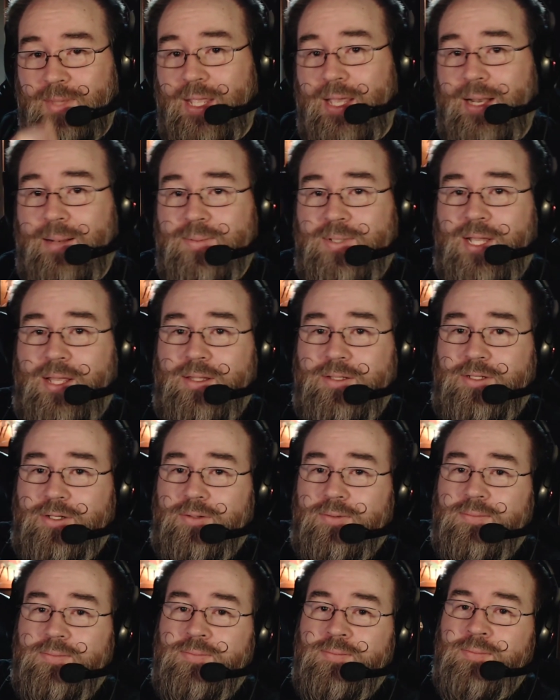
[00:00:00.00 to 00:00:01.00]
And I'm telling
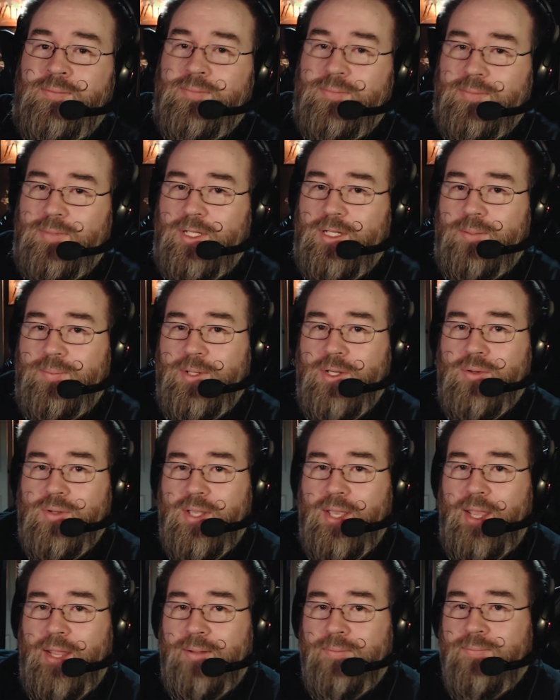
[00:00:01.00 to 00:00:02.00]
you, it'll be
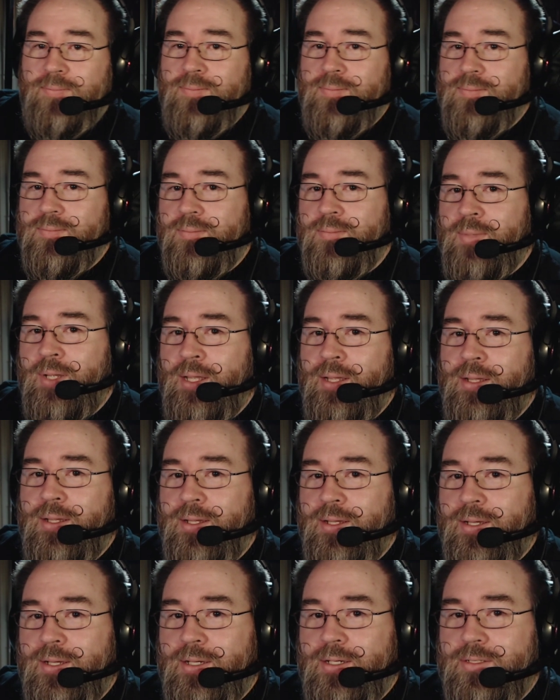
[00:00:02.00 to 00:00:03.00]
okay.
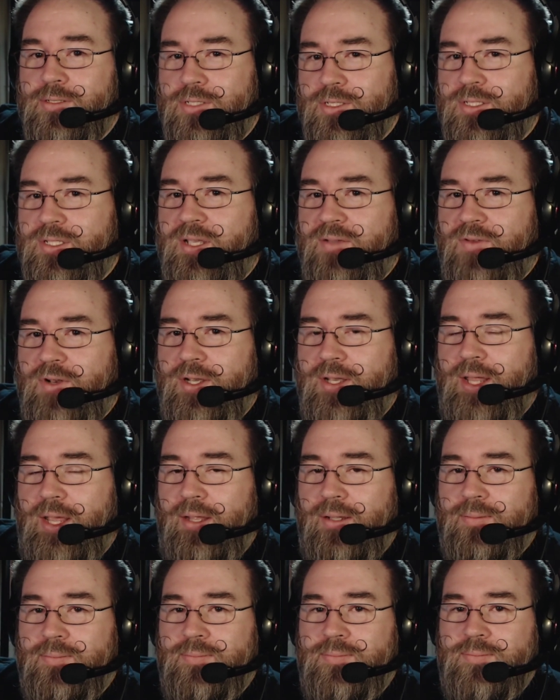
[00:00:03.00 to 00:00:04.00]
Just give it a
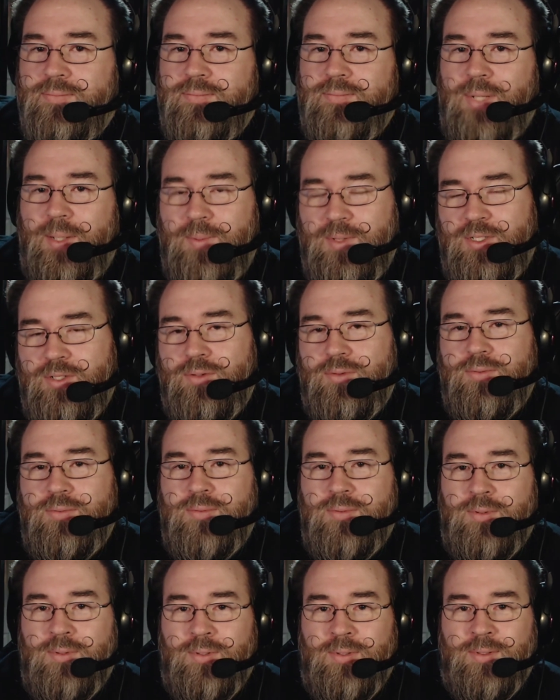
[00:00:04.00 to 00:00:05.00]
day. Maybe 2.
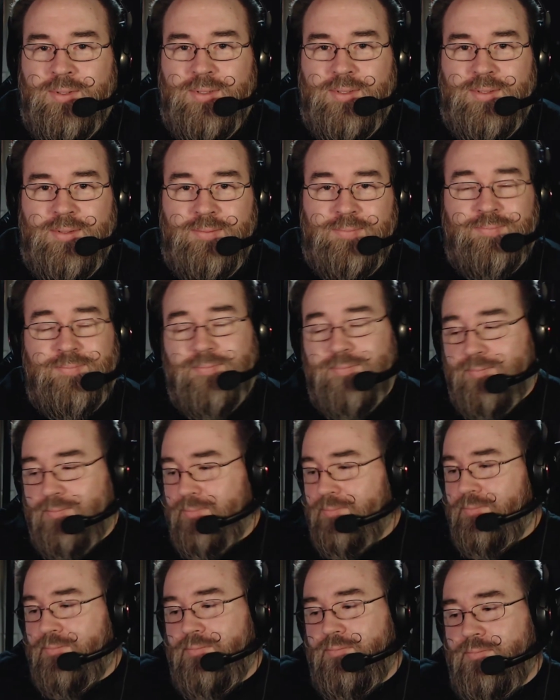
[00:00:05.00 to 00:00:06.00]

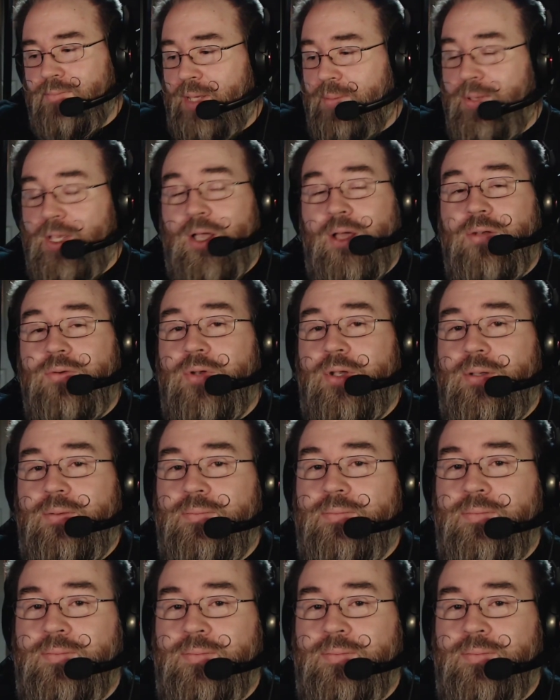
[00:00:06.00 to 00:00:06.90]
Maybe 100.